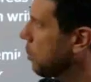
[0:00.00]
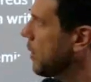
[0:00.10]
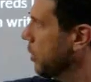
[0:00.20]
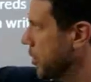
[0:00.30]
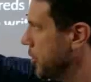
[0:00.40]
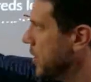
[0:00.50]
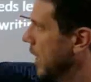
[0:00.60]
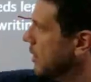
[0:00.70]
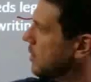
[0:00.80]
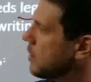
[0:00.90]
be on your
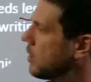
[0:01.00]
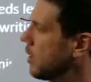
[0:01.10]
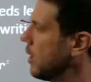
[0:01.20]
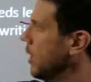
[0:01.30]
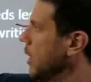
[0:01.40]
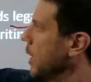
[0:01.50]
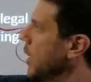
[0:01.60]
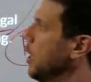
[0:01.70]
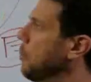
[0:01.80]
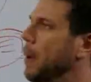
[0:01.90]
test.
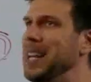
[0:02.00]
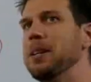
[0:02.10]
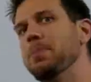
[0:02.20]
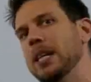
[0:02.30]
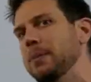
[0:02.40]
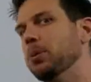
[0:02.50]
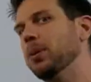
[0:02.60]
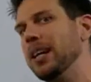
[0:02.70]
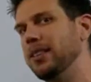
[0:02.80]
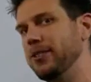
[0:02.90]
Many people
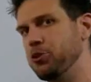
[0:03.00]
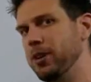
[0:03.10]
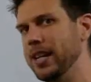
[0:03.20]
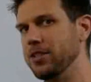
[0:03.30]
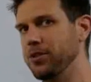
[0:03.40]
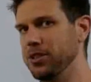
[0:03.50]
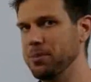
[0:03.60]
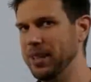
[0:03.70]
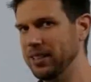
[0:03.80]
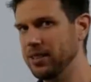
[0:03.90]
get the transfers
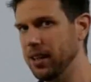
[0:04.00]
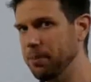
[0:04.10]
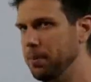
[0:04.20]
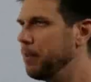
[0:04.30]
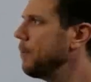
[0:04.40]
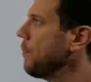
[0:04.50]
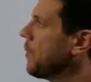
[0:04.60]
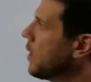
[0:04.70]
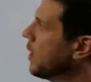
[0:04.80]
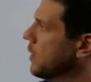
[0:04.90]
mixed up.
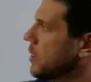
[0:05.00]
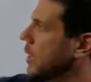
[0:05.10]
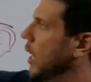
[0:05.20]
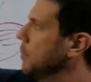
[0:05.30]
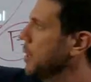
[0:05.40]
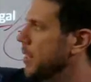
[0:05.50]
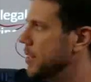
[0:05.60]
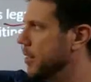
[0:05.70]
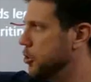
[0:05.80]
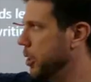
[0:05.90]
Assignment is
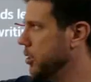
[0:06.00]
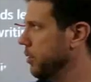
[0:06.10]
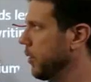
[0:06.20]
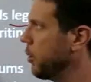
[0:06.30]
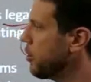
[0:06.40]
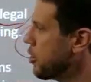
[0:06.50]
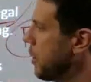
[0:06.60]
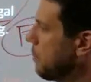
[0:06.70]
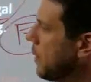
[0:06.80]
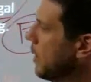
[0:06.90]
the transfer of
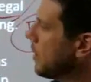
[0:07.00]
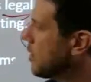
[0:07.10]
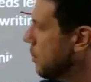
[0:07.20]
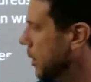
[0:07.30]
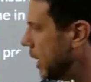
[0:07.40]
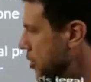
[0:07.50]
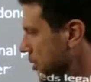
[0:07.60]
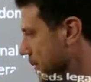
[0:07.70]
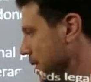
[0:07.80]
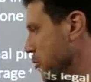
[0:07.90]
ownership. Subrogation is the